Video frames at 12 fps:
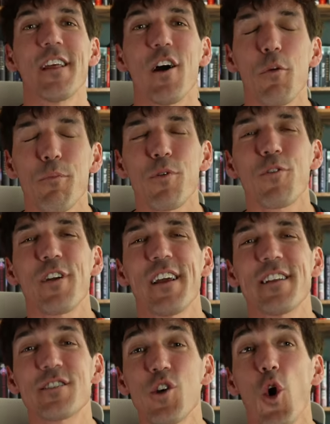the upper,
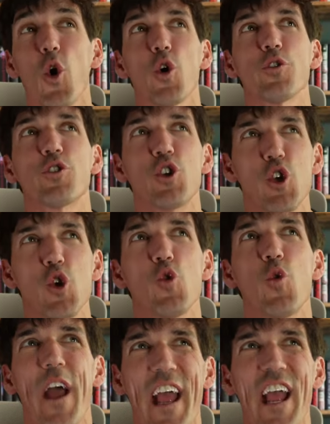it is called
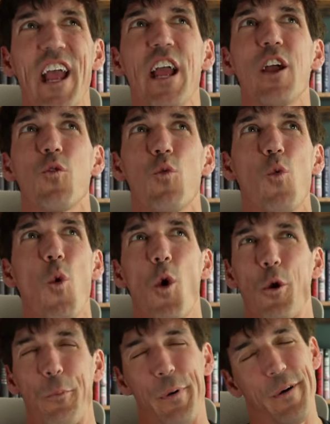UA
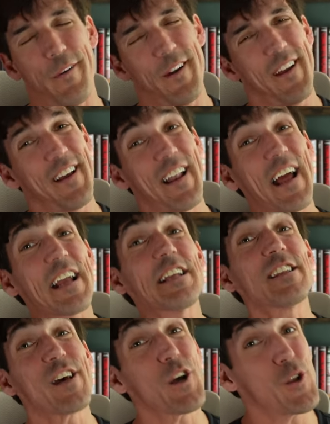Warp. And I
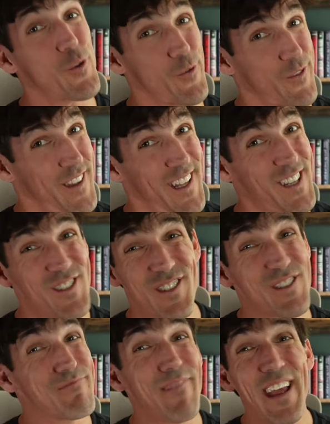can tell you, they
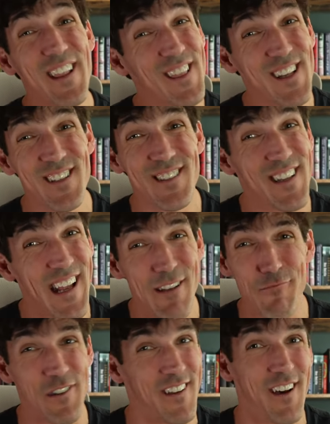just make these
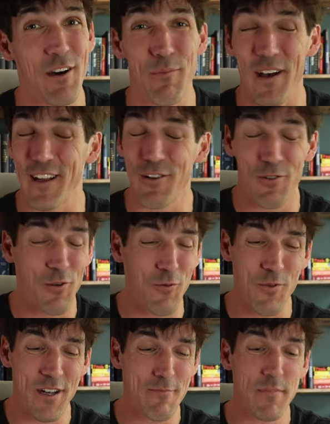names up. I don't know
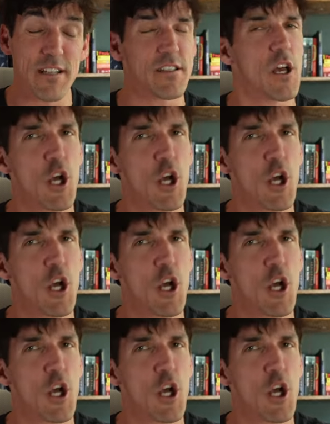what it means.